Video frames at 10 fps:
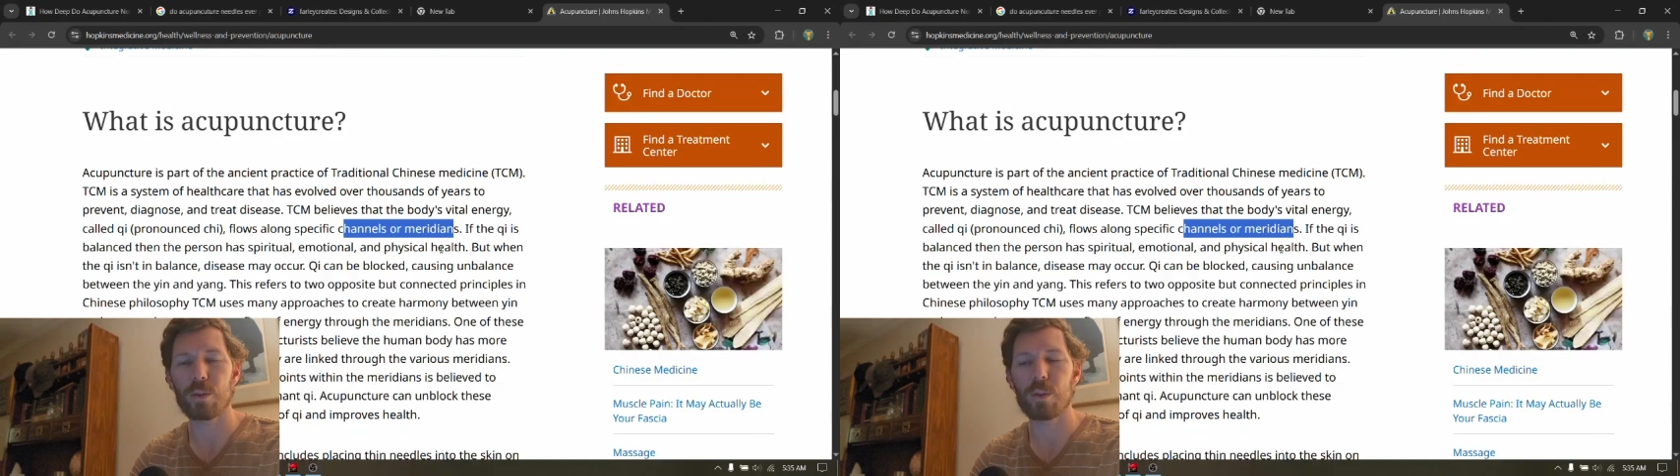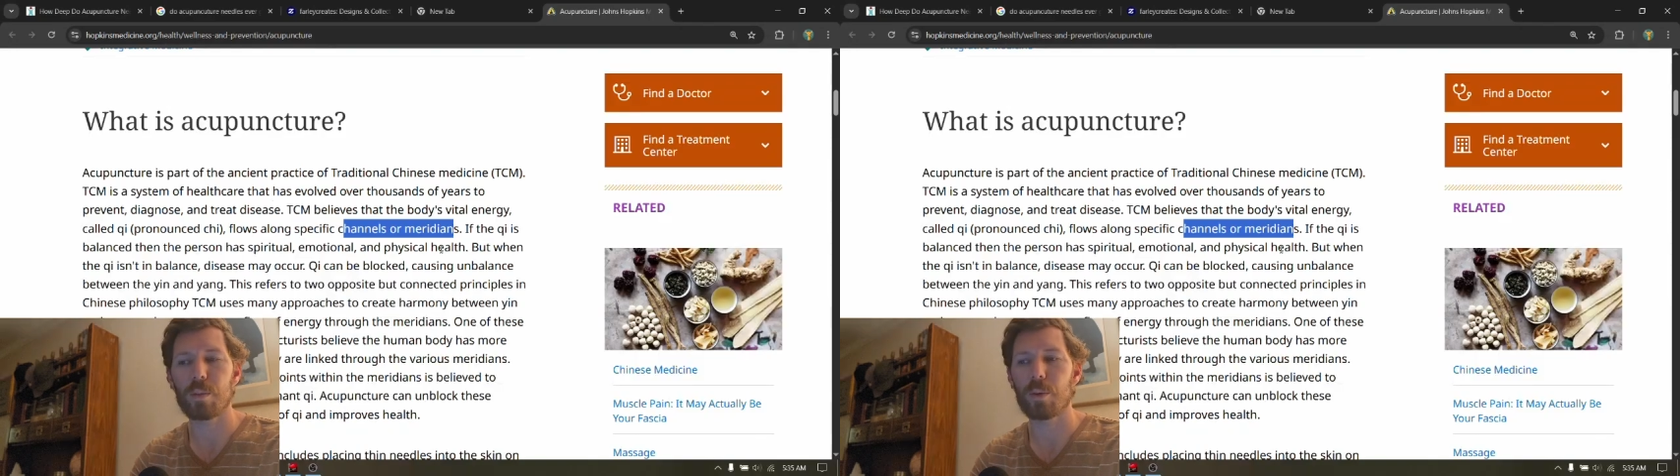
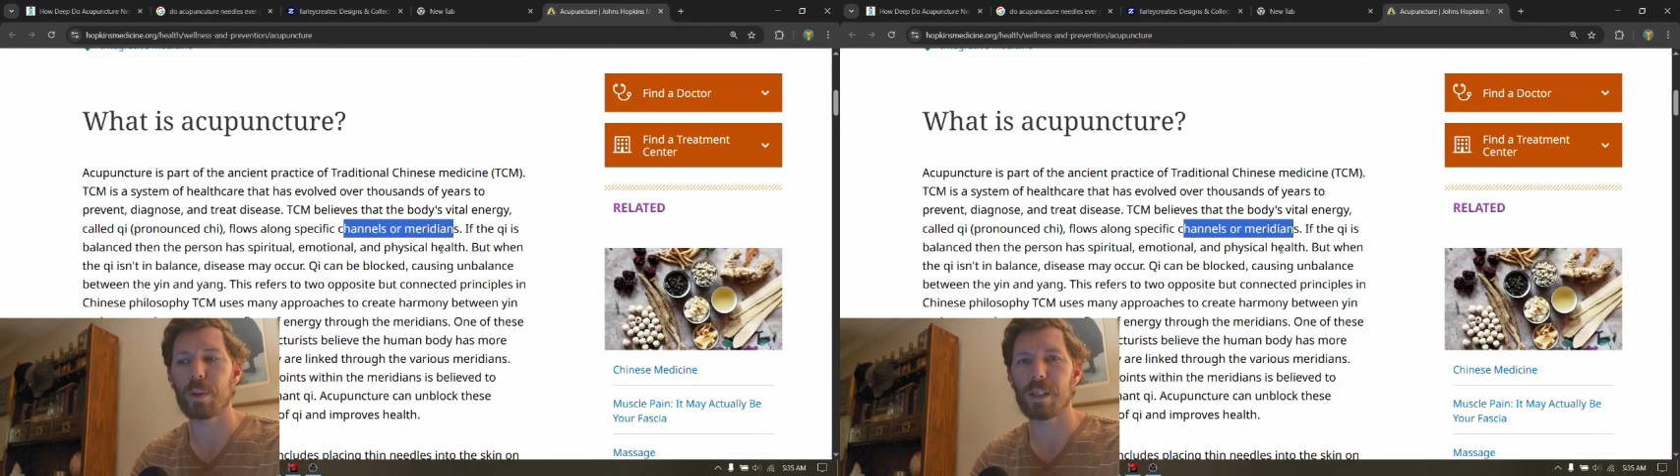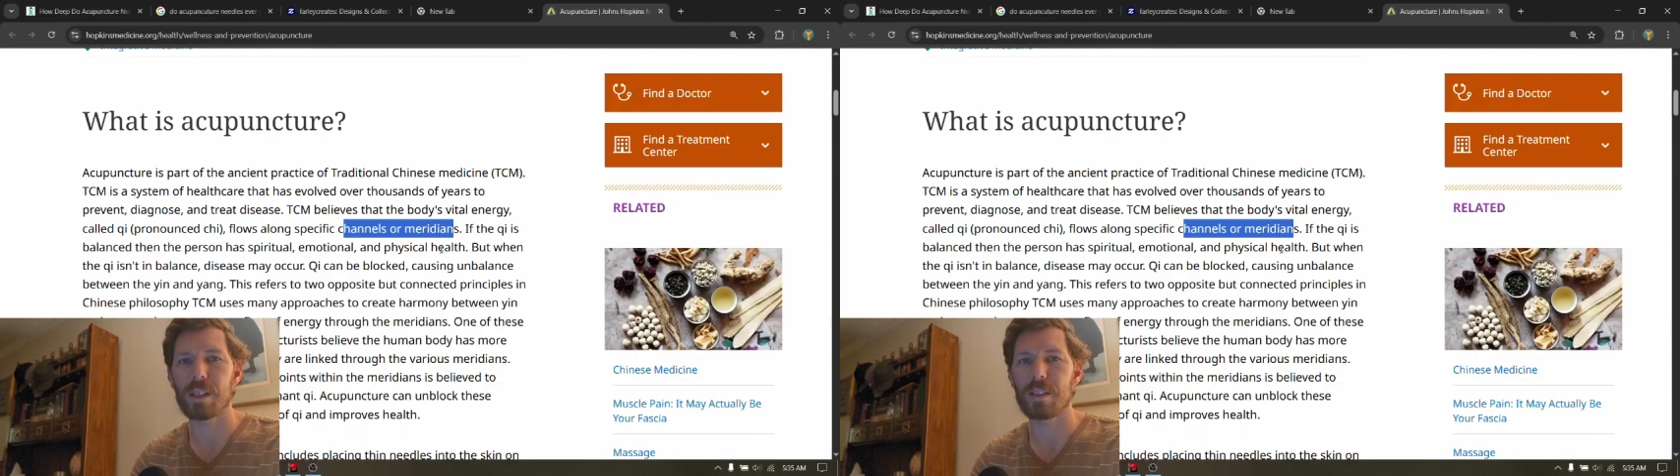or
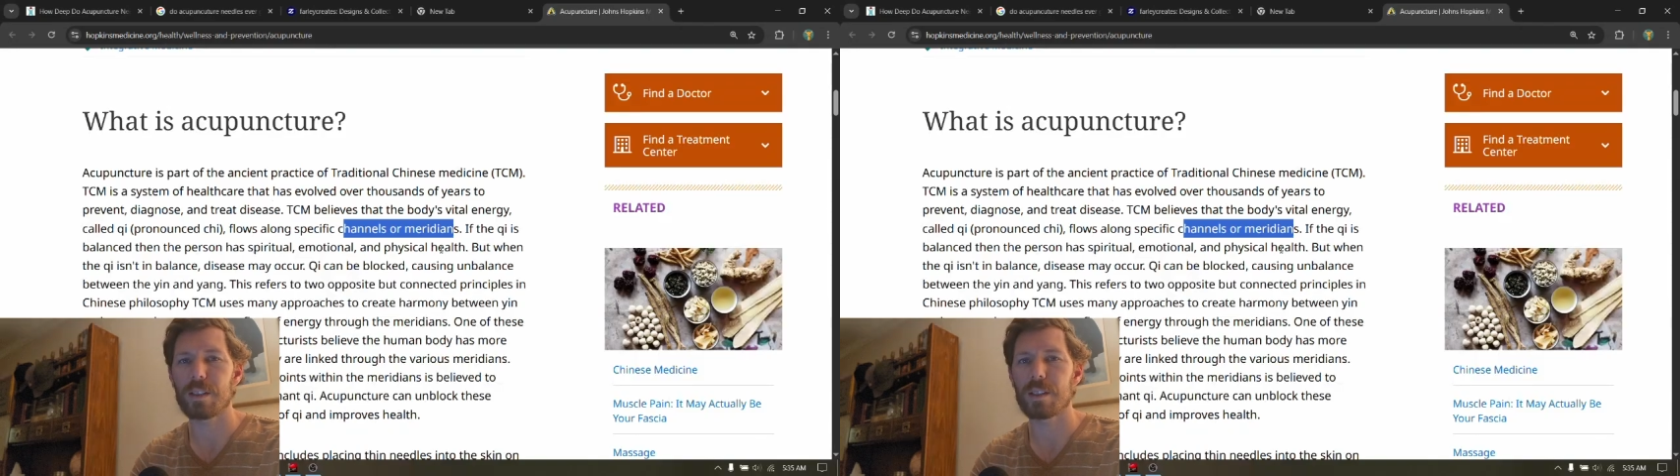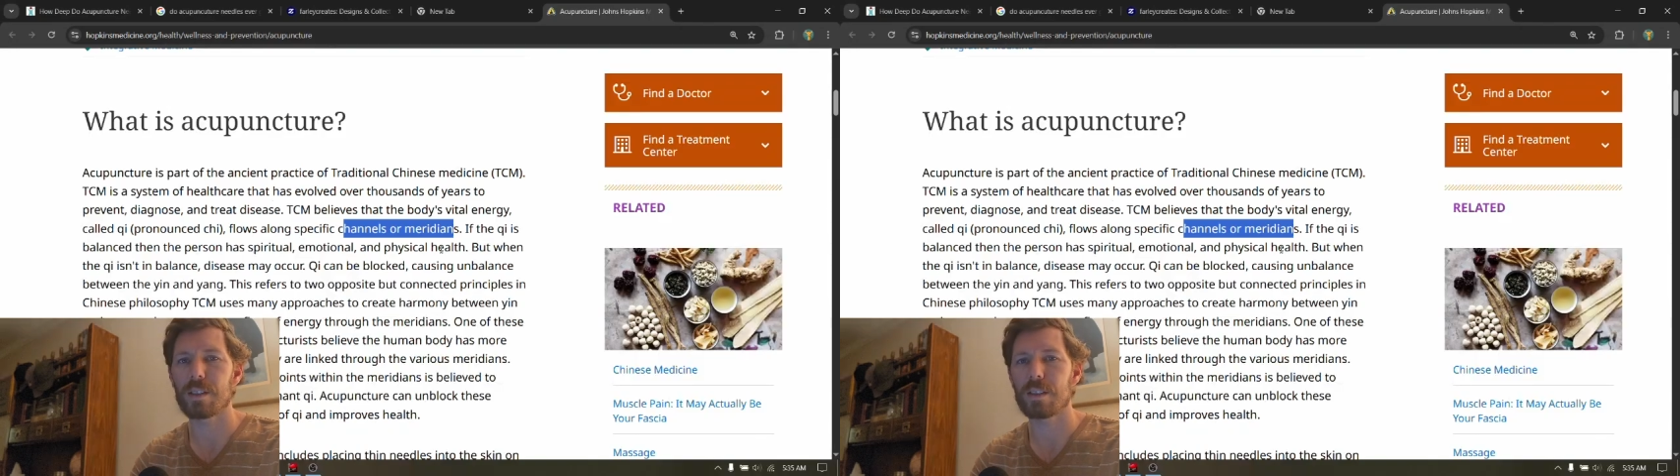meridians
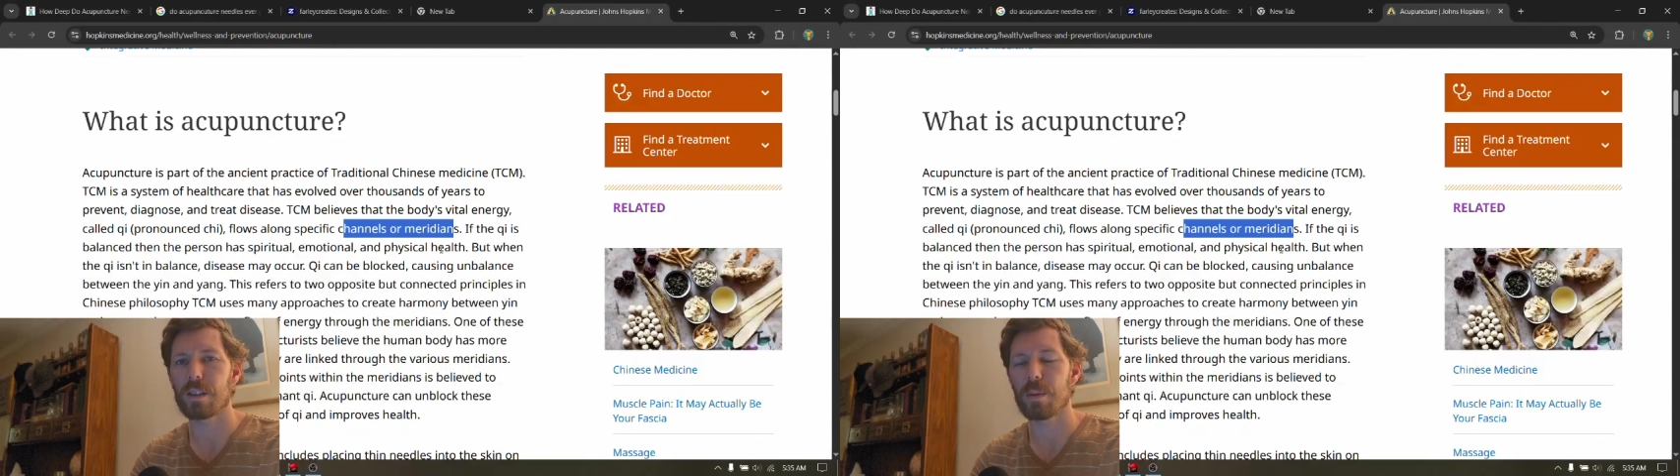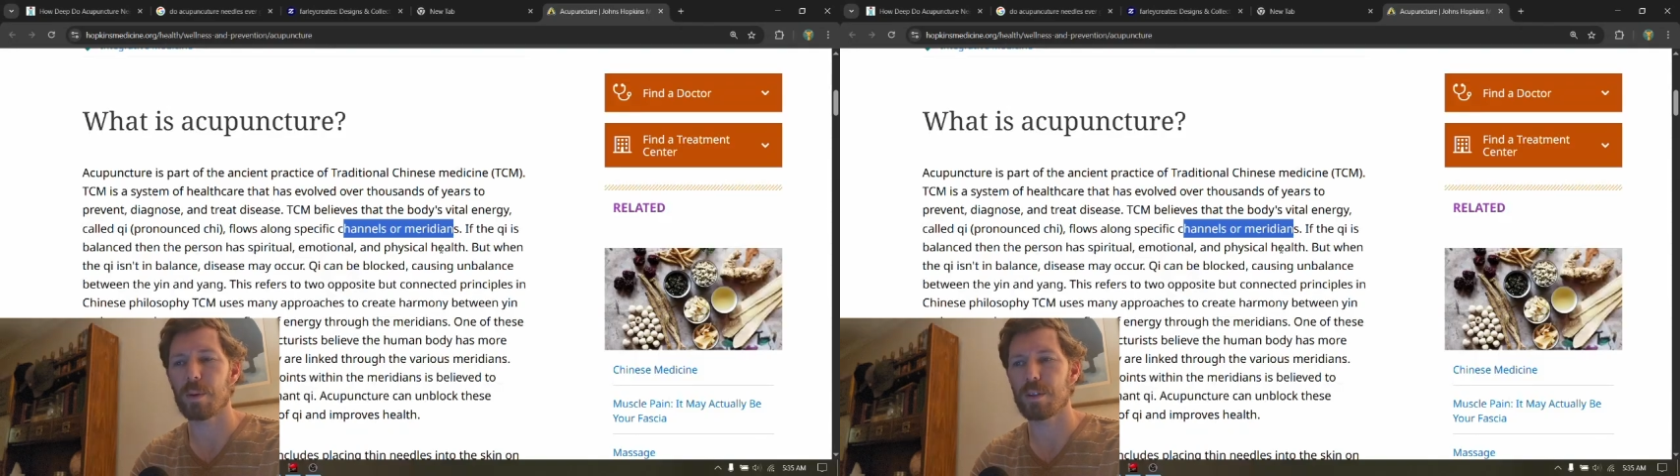in
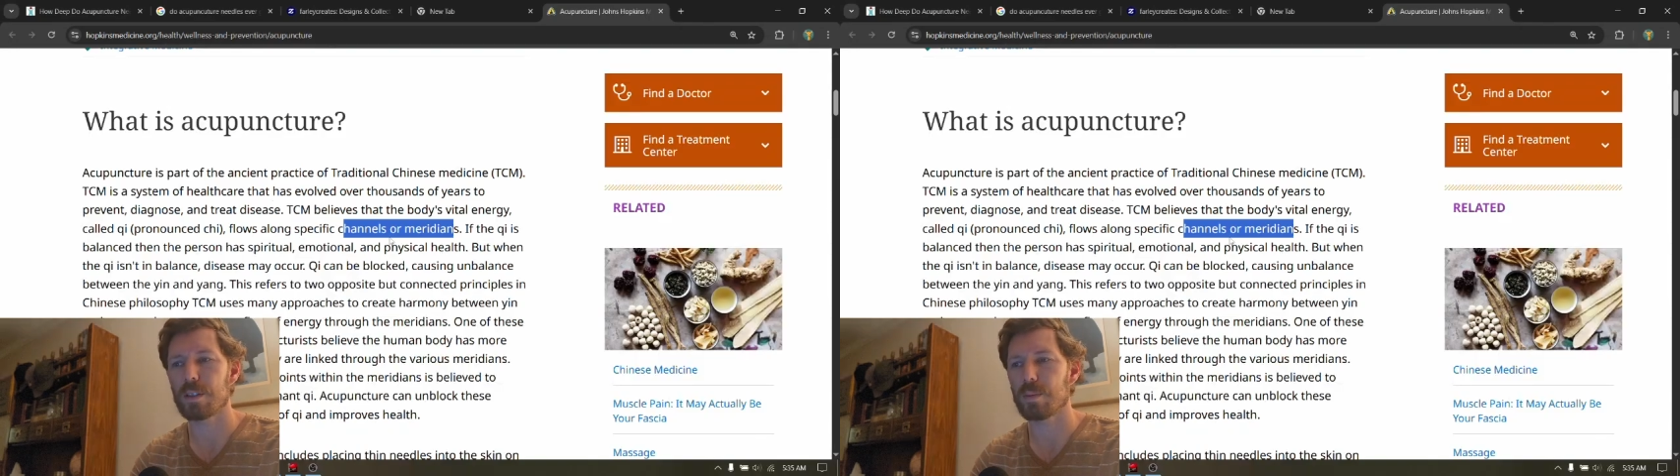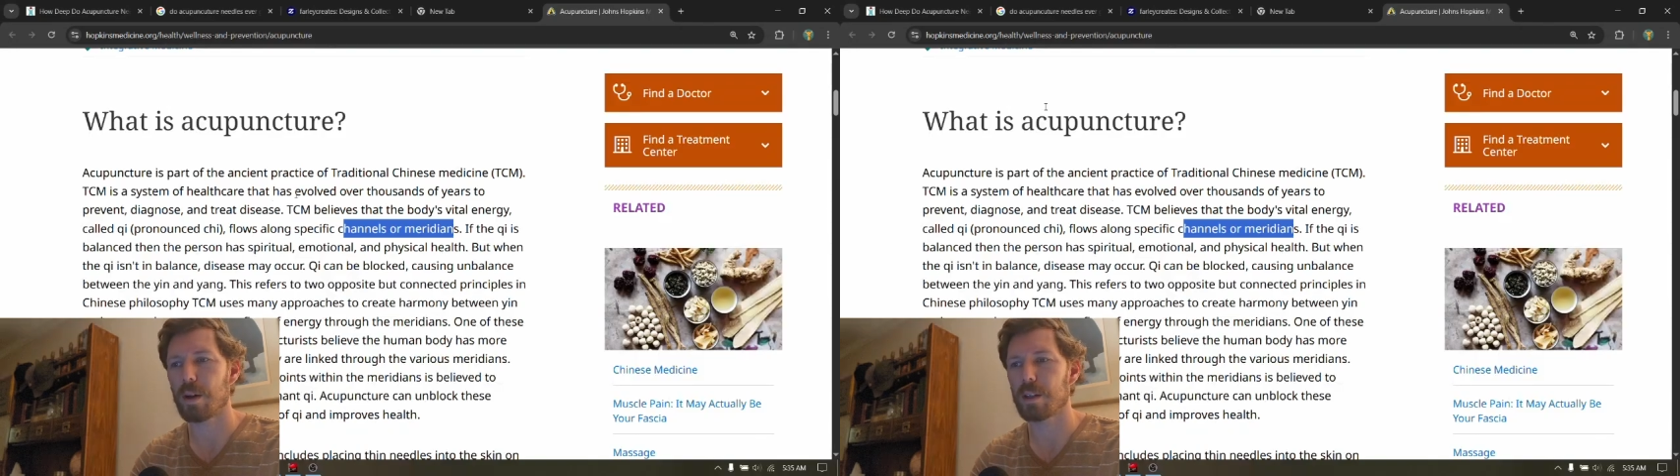a person's
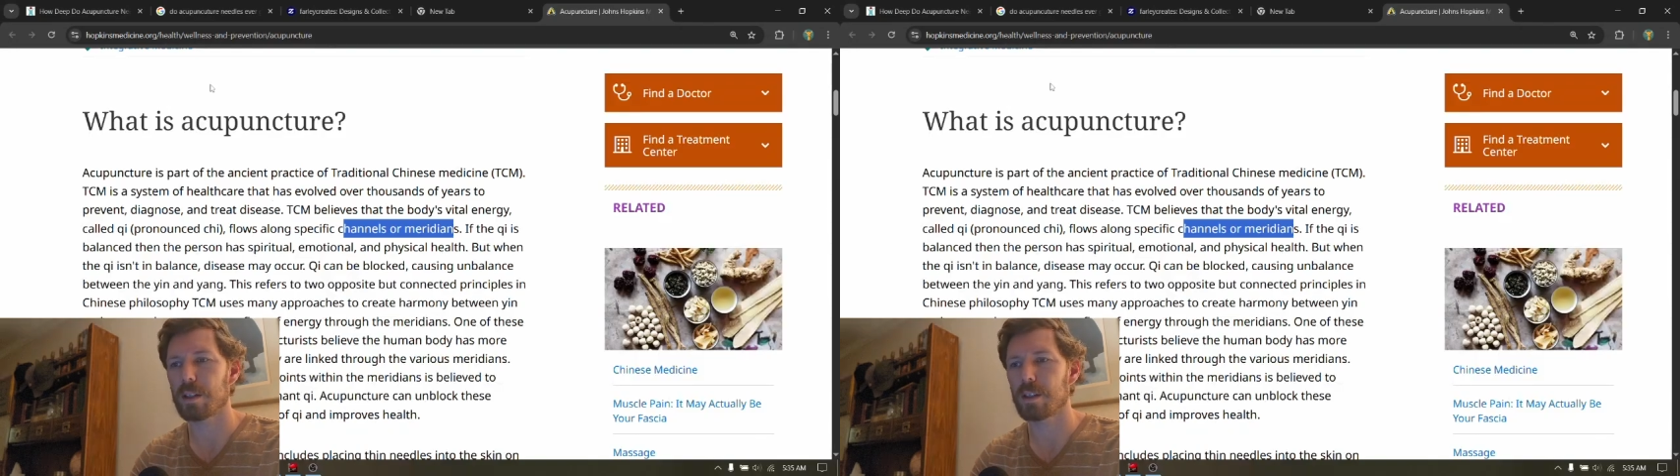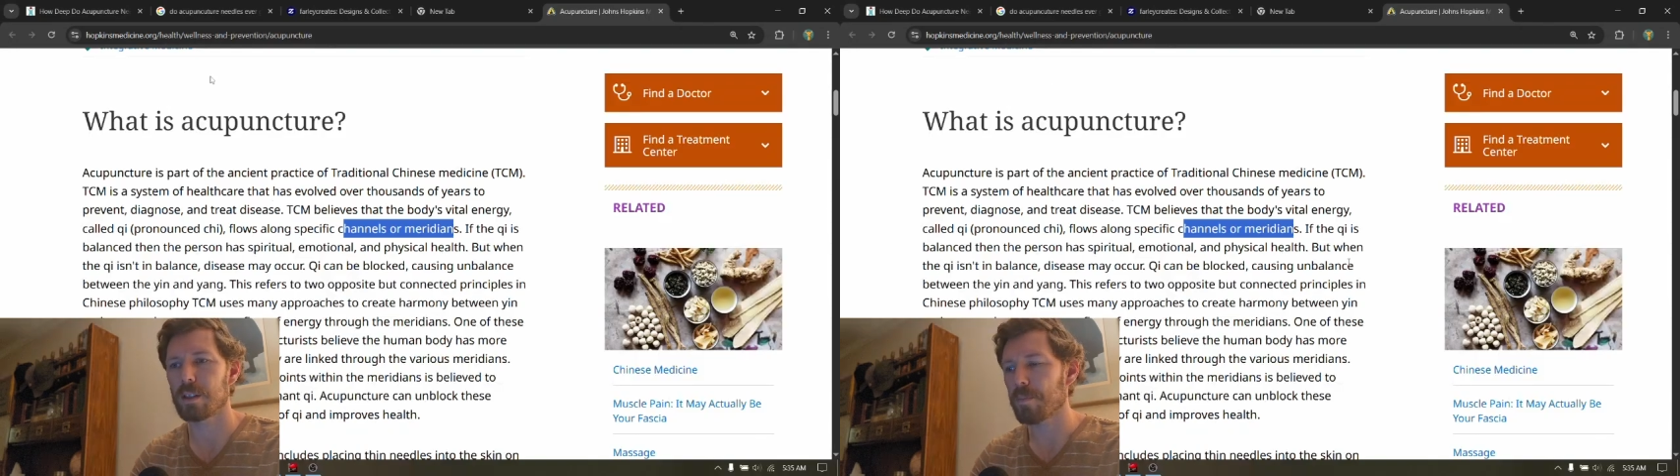body.